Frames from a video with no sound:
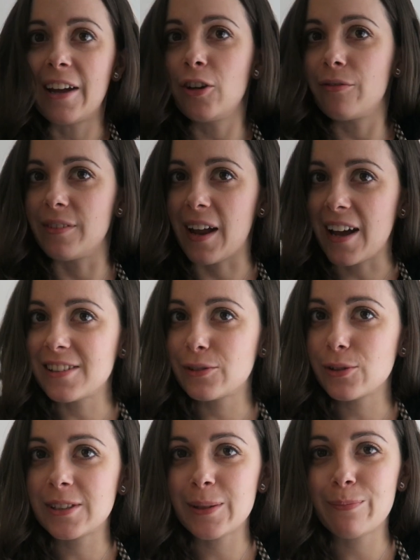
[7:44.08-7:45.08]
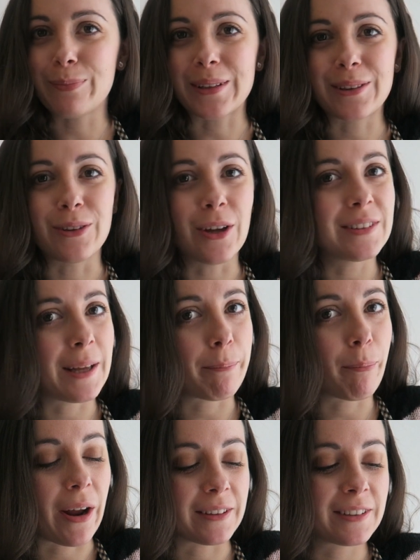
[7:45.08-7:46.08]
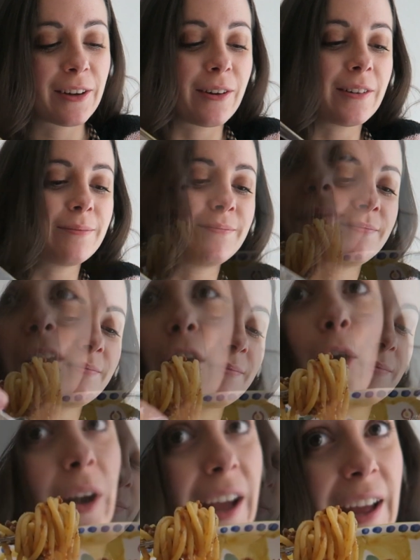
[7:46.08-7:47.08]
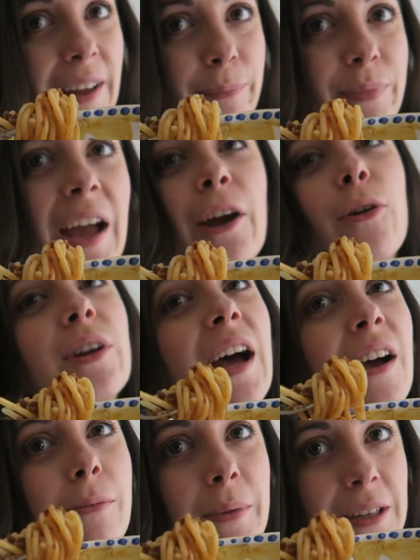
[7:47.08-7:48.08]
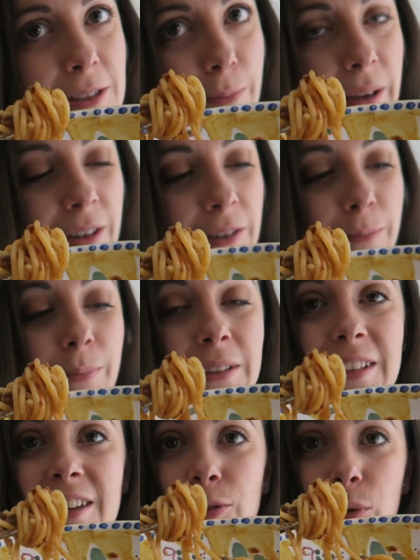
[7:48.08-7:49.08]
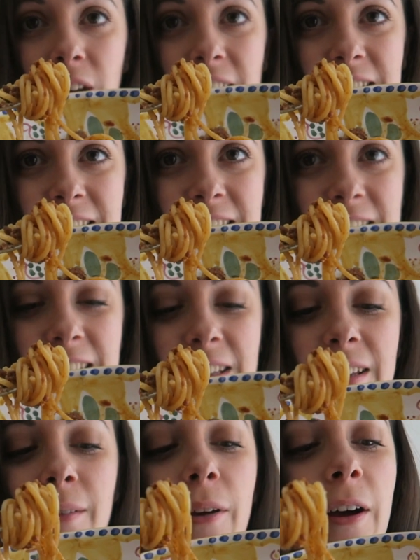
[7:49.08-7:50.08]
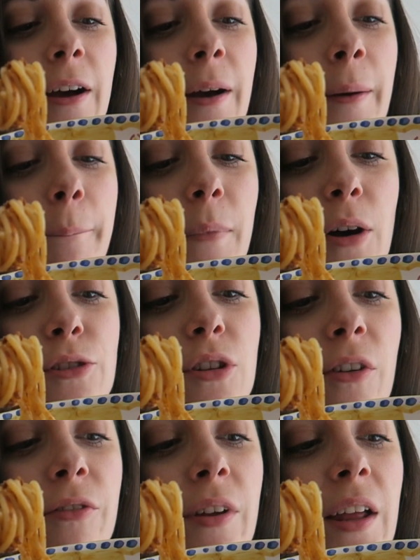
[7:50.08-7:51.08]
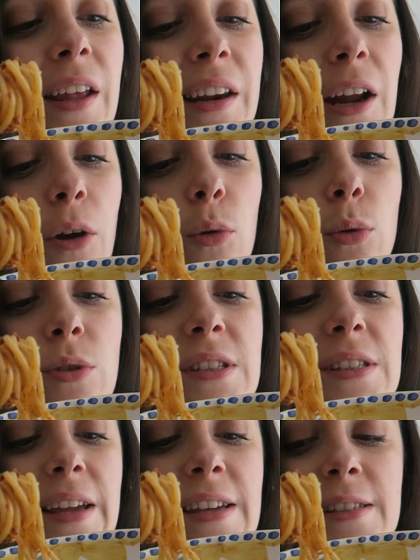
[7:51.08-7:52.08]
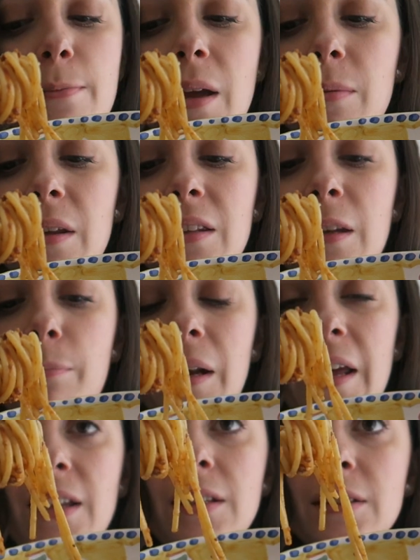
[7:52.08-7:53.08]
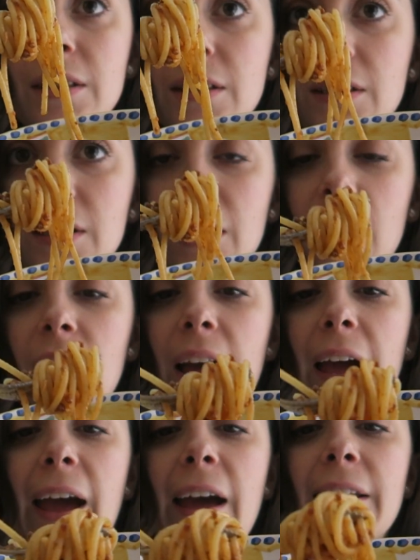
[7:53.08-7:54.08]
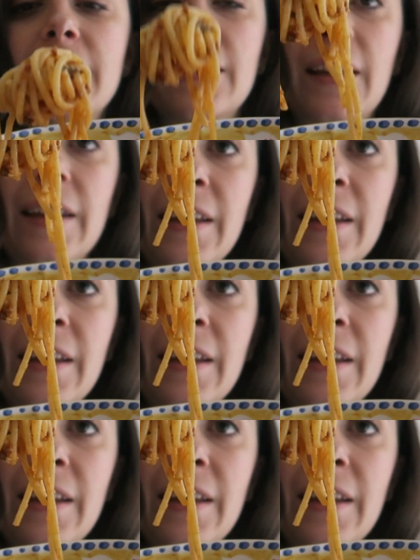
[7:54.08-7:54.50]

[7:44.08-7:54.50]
Kind of nice to see, but not that practical. Okay, I could have mixed better, but as you can see, most of ragù stays maybe in the plate, and